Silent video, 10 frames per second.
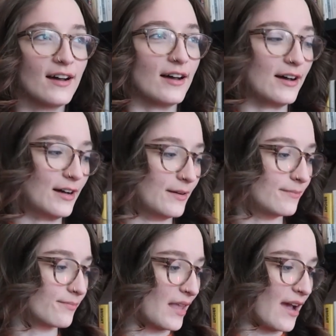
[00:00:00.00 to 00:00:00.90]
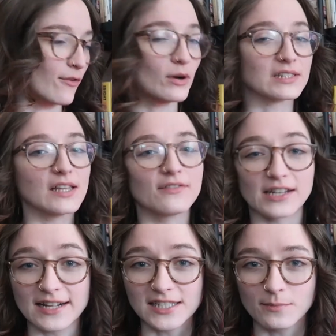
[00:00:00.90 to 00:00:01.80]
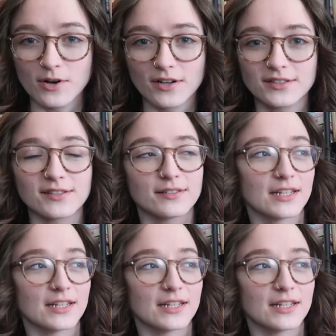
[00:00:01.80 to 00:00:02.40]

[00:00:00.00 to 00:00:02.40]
I've always loved the Nancy books.